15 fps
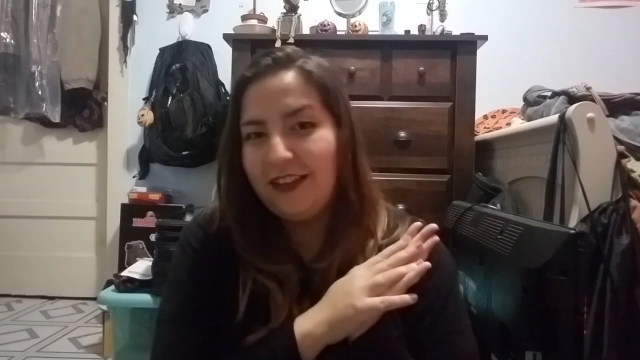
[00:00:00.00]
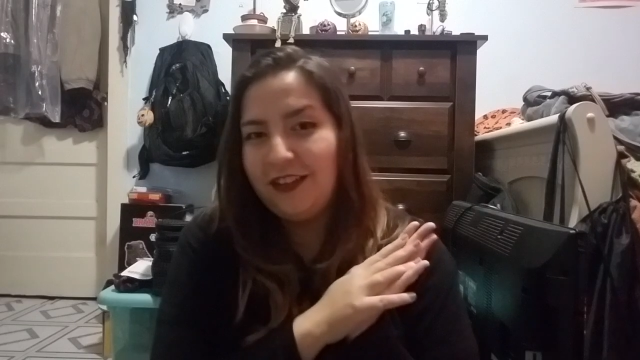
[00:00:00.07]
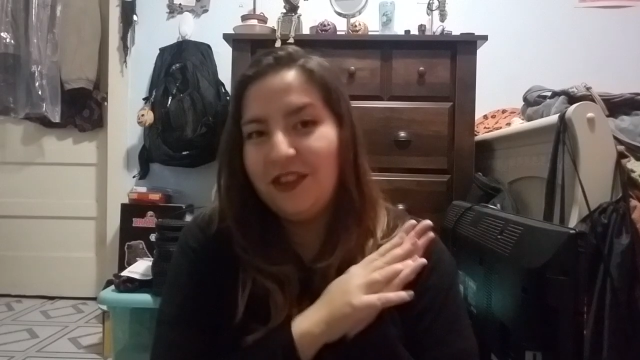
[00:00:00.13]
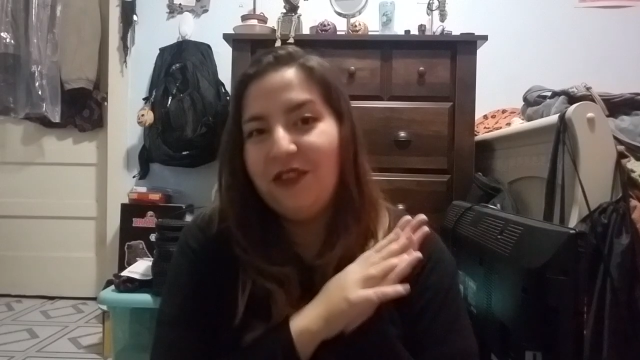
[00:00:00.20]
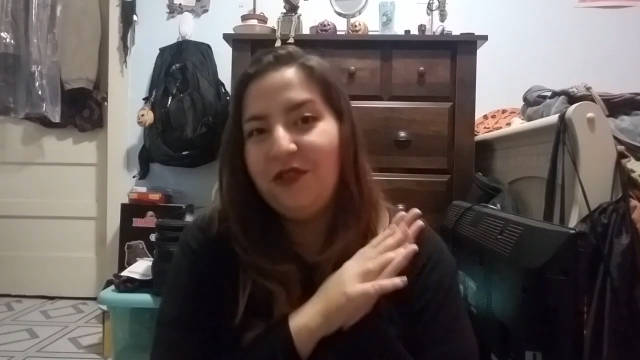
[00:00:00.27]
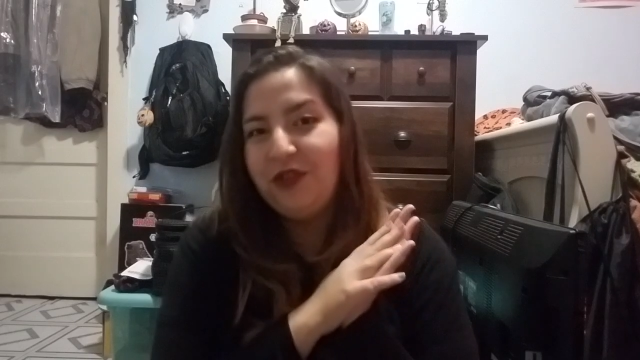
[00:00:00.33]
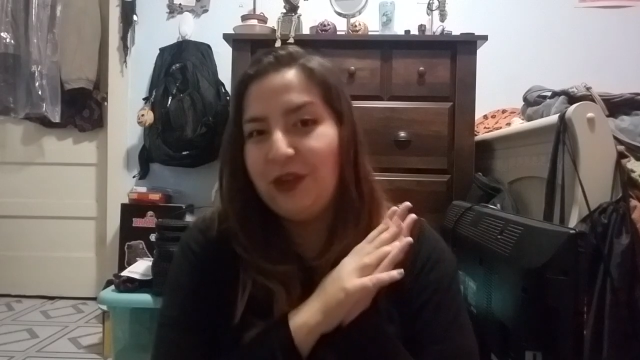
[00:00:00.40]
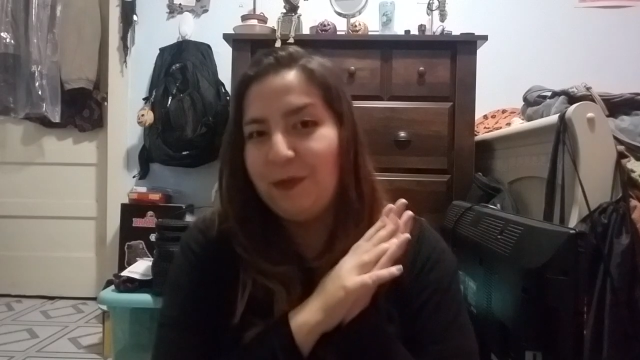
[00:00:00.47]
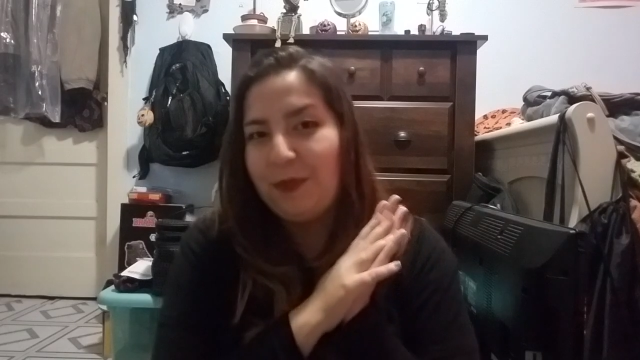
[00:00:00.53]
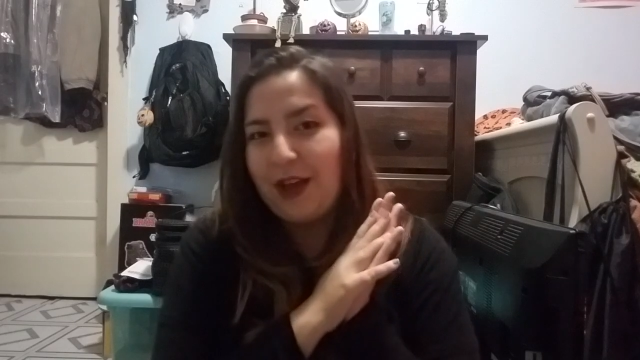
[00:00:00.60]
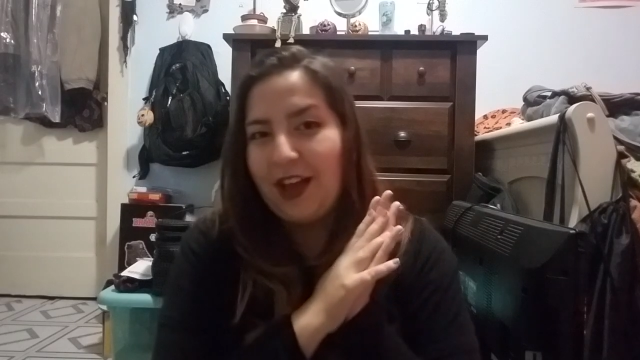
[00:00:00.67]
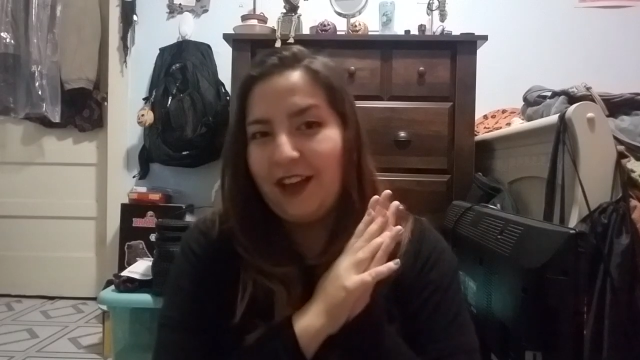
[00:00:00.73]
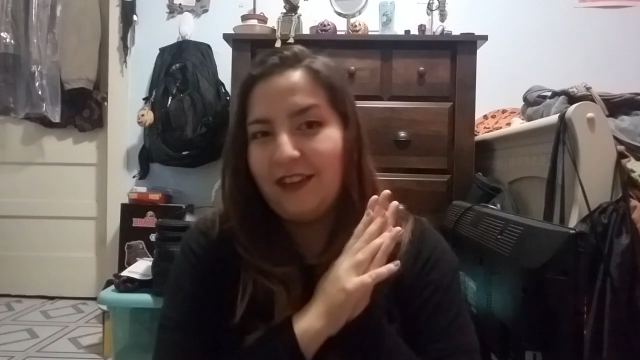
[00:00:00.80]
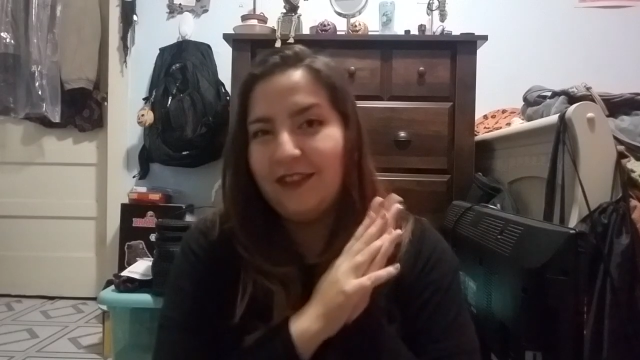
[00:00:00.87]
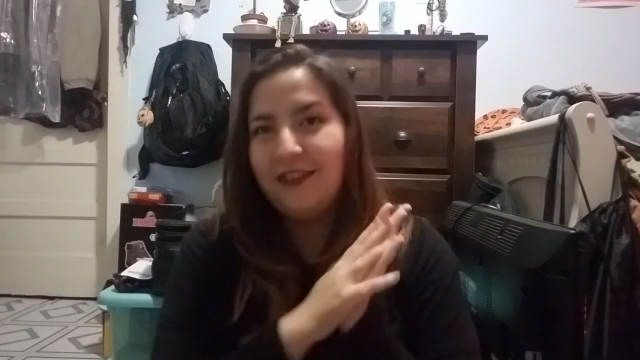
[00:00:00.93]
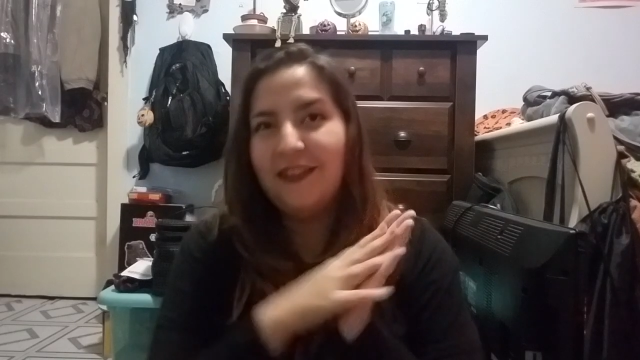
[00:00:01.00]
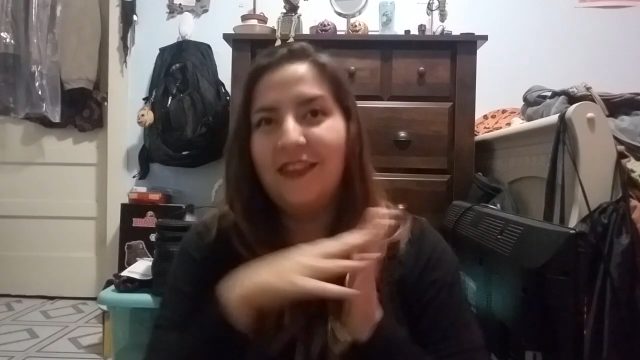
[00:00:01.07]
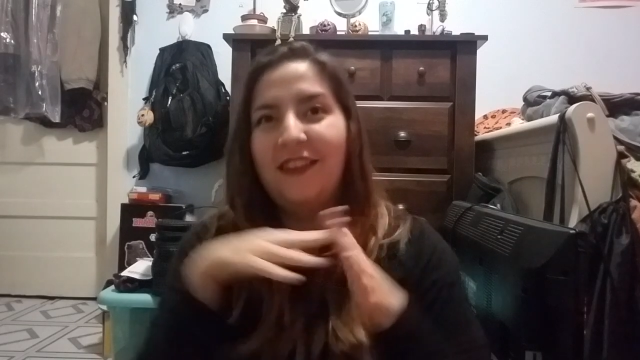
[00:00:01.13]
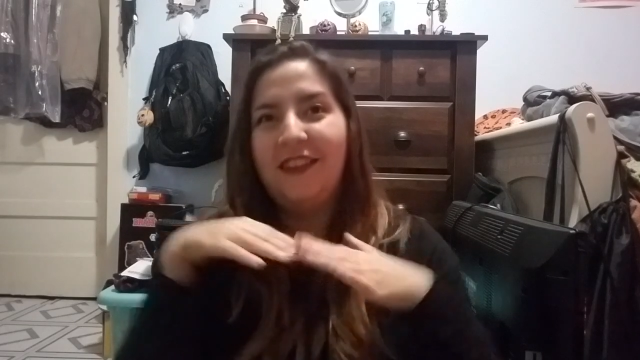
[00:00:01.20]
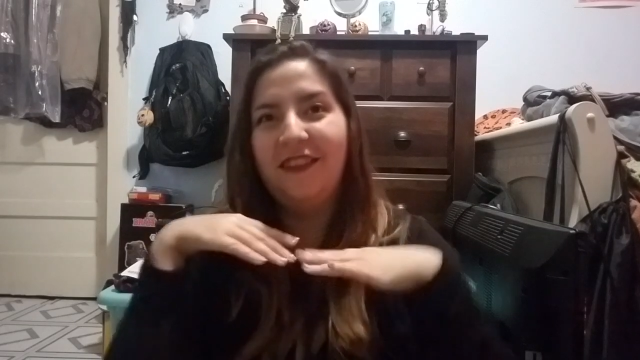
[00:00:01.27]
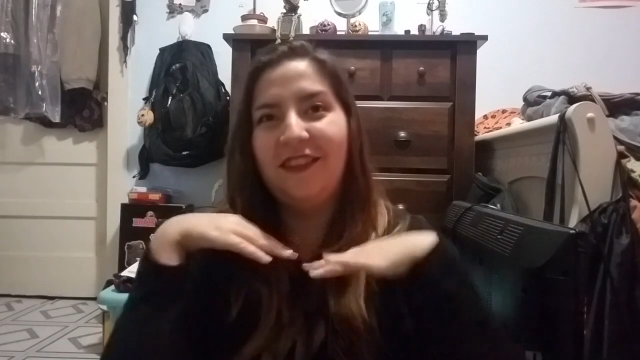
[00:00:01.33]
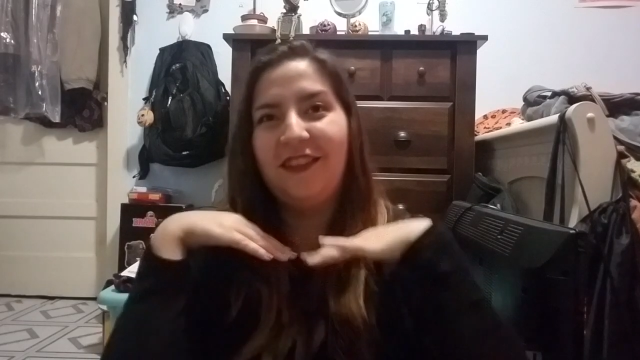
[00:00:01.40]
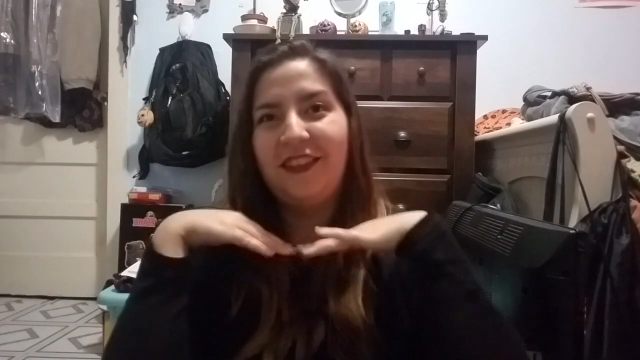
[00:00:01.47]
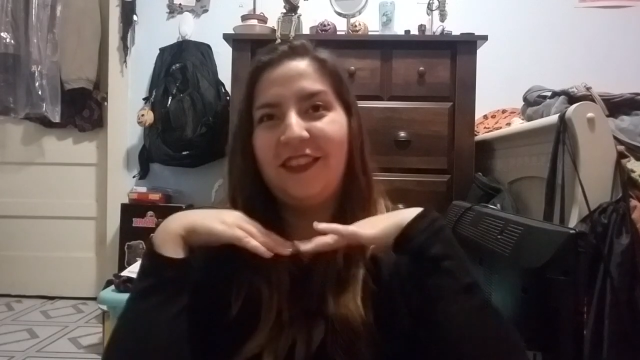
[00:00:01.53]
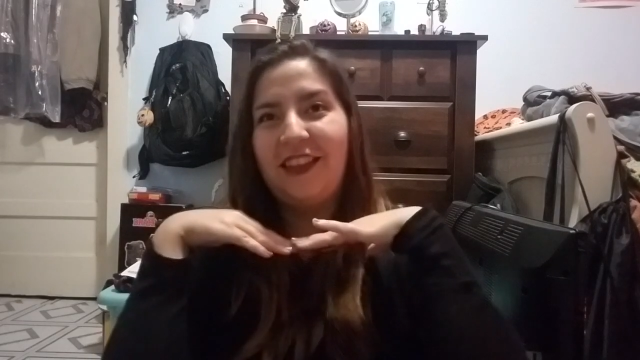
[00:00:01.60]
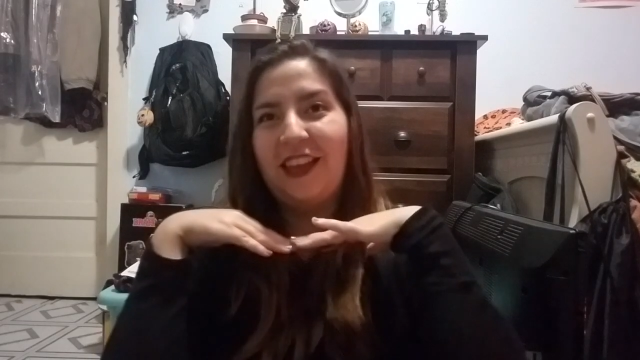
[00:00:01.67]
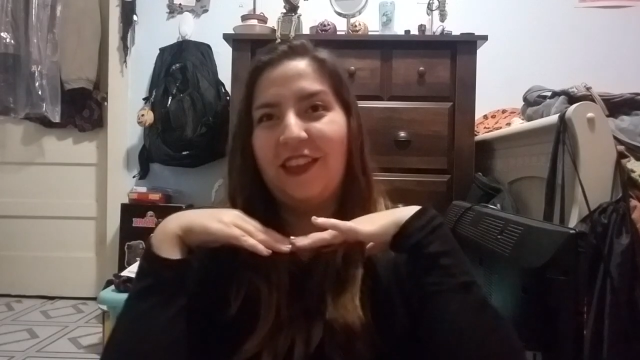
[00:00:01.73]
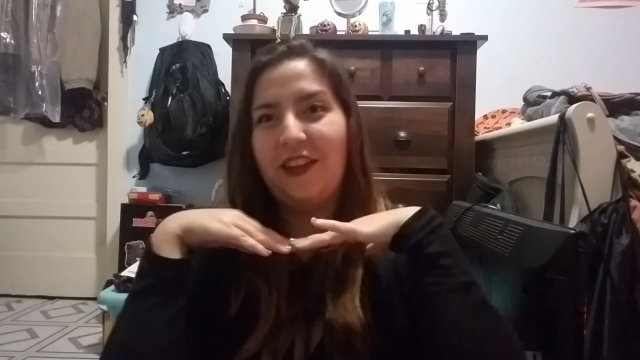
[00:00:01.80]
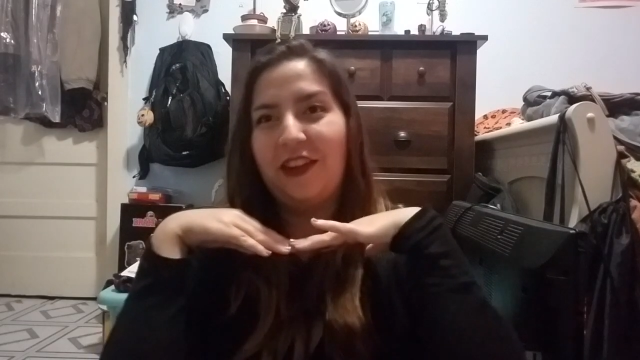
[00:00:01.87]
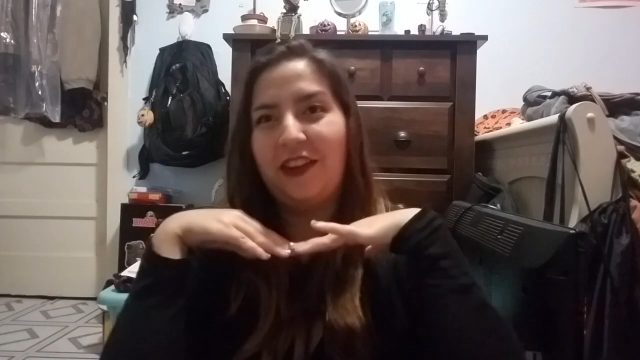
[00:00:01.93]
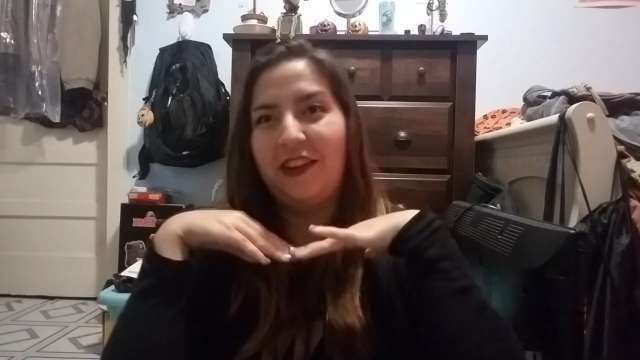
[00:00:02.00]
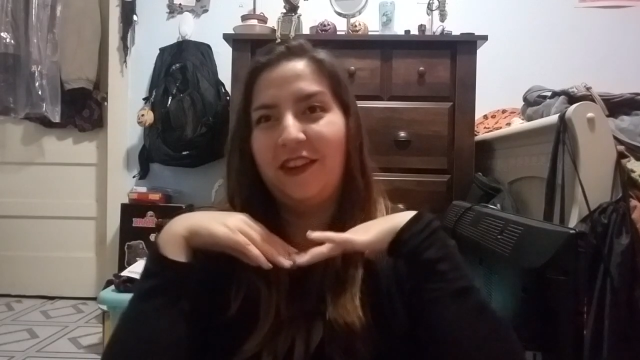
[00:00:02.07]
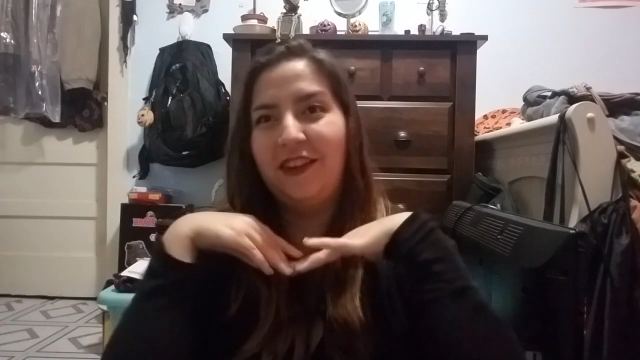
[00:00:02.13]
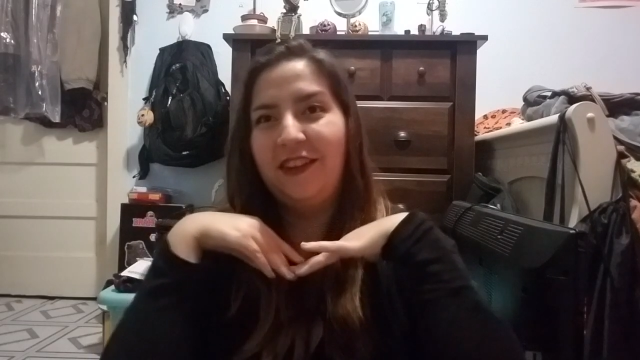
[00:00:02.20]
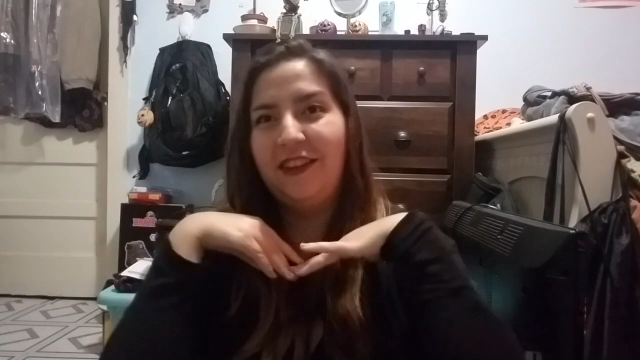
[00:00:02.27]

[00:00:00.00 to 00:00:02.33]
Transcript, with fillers: the treat bags together,